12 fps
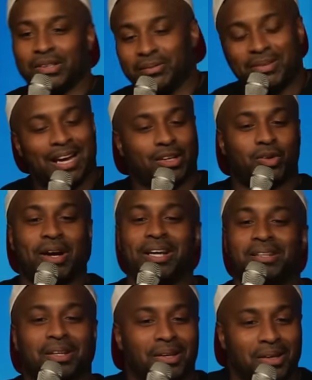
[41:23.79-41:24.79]
Not great
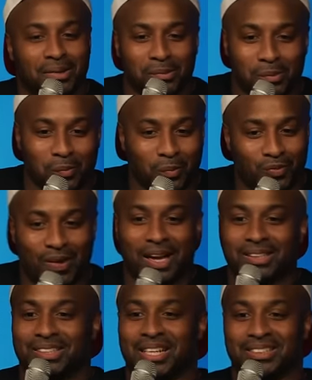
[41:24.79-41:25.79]
with
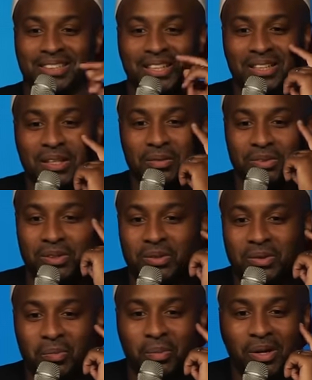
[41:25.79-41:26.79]
Valentine's Day gifts,
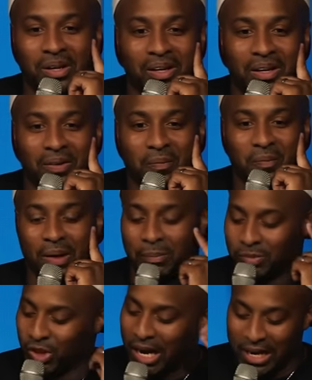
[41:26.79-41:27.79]
but uh, I'm
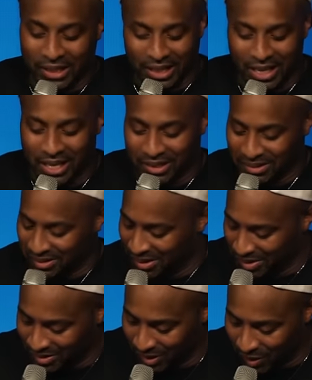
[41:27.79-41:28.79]
trying again.
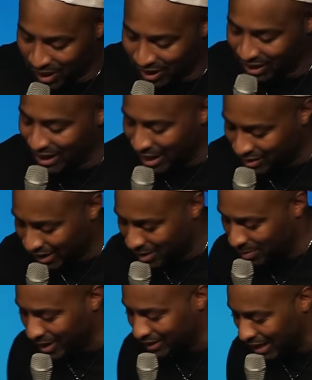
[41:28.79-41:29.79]
It's like, okay, think outside the
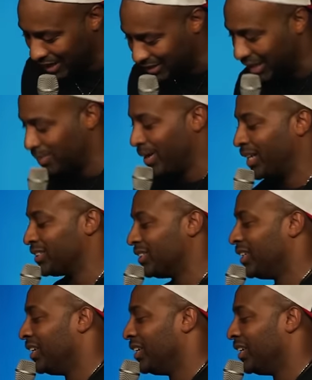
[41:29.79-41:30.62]
box, outside the box.